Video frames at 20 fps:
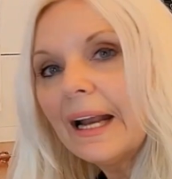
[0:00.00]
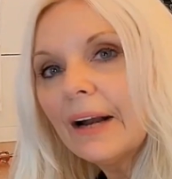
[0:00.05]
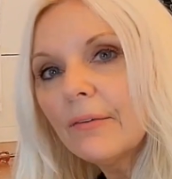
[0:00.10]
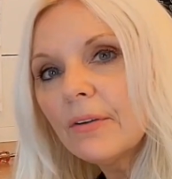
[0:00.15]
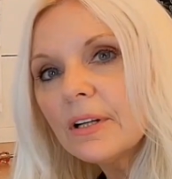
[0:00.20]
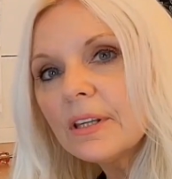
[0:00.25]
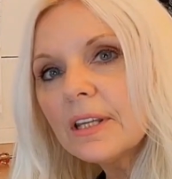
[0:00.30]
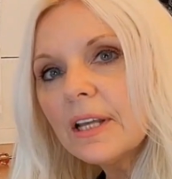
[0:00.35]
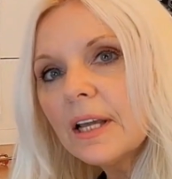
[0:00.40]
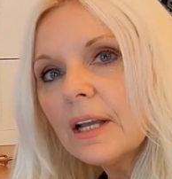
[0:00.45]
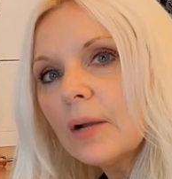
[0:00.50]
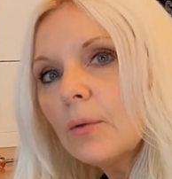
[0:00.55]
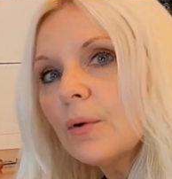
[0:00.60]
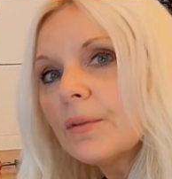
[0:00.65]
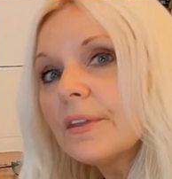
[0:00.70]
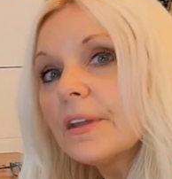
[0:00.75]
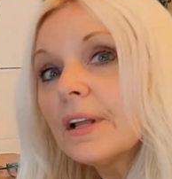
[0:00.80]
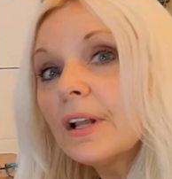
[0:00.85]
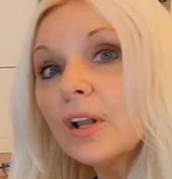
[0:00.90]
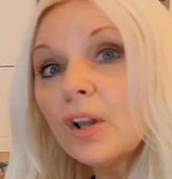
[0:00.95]
everything with
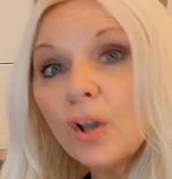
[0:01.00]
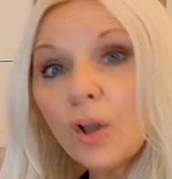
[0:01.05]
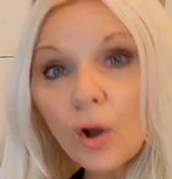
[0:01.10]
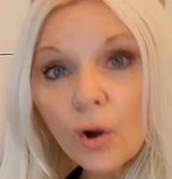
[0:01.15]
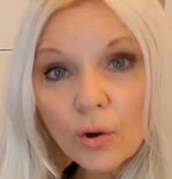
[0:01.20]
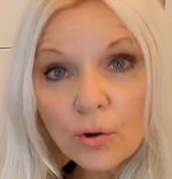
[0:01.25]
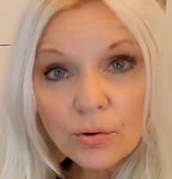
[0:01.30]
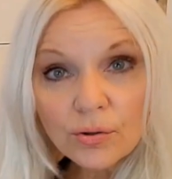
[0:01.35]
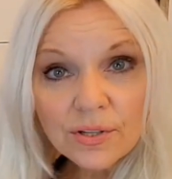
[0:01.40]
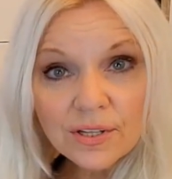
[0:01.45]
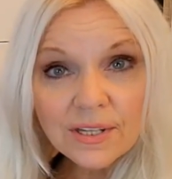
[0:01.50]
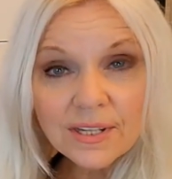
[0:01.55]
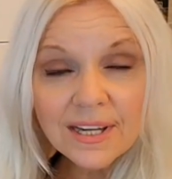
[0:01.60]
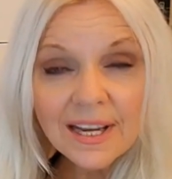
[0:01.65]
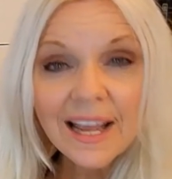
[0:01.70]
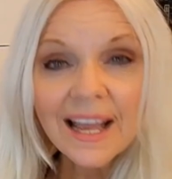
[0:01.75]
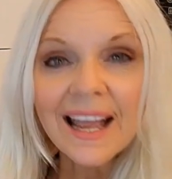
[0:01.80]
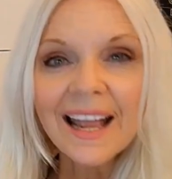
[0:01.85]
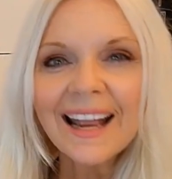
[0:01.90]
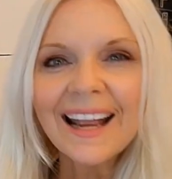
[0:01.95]
it closed.
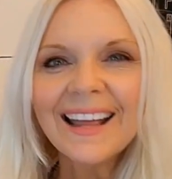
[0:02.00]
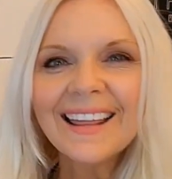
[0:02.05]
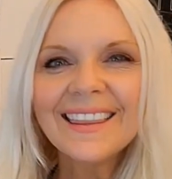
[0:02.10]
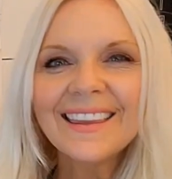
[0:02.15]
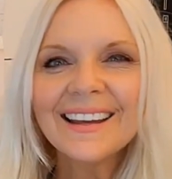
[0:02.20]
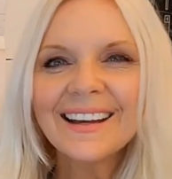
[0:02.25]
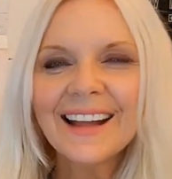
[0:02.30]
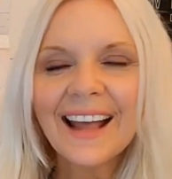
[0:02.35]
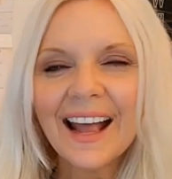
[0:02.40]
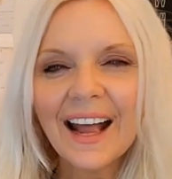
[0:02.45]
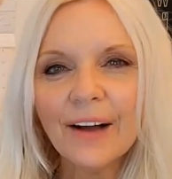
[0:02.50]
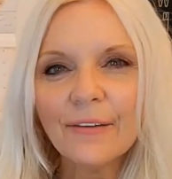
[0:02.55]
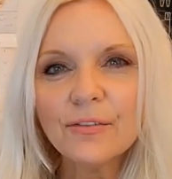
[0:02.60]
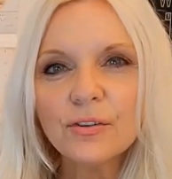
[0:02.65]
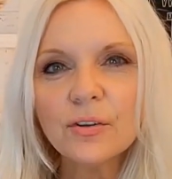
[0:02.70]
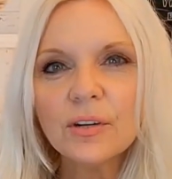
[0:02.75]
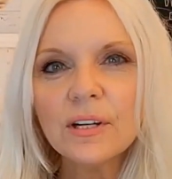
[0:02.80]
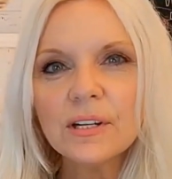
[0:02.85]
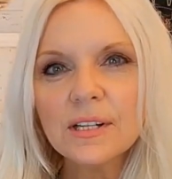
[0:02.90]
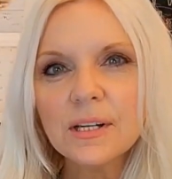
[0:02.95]
And then after
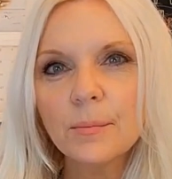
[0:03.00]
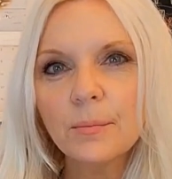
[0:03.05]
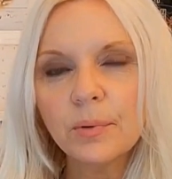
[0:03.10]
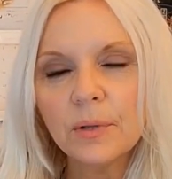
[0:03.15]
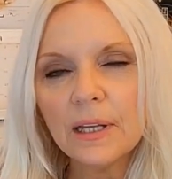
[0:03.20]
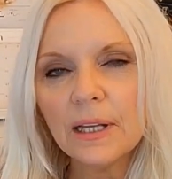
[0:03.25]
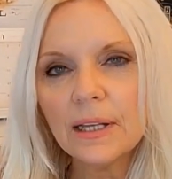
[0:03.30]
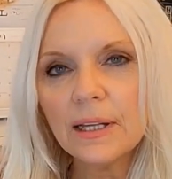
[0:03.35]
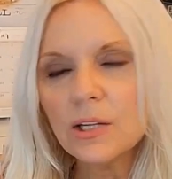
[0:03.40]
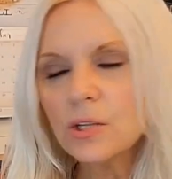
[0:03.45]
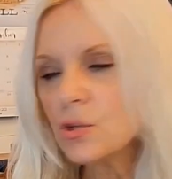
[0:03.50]
it's completely